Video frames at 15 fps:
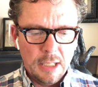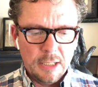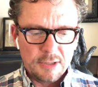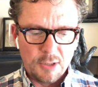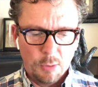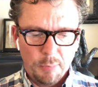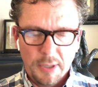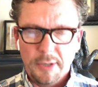
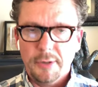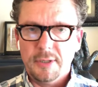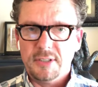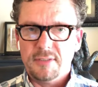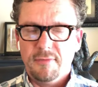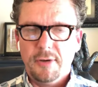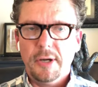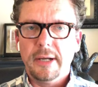So, butter
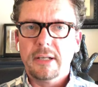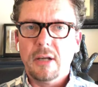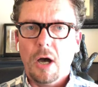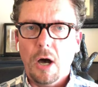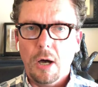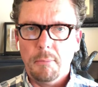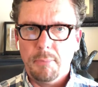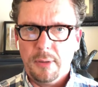is very
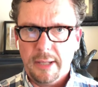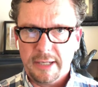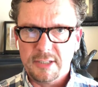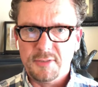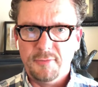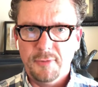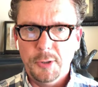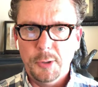
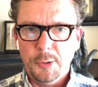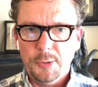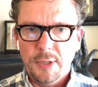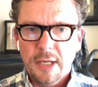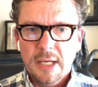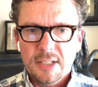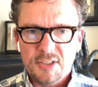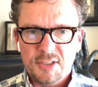complex food
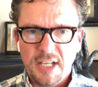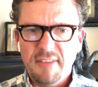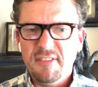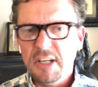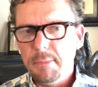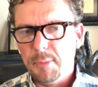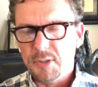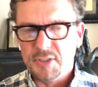
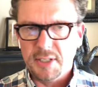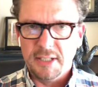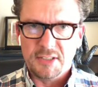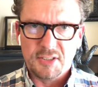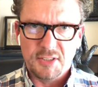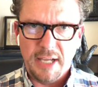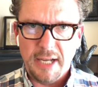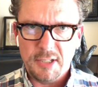70%
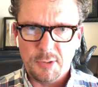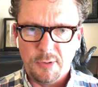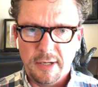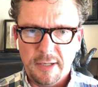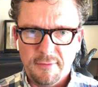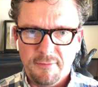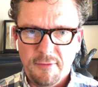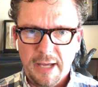
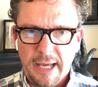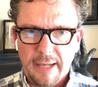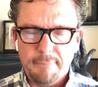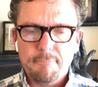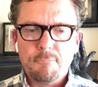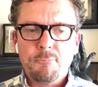saturated fat,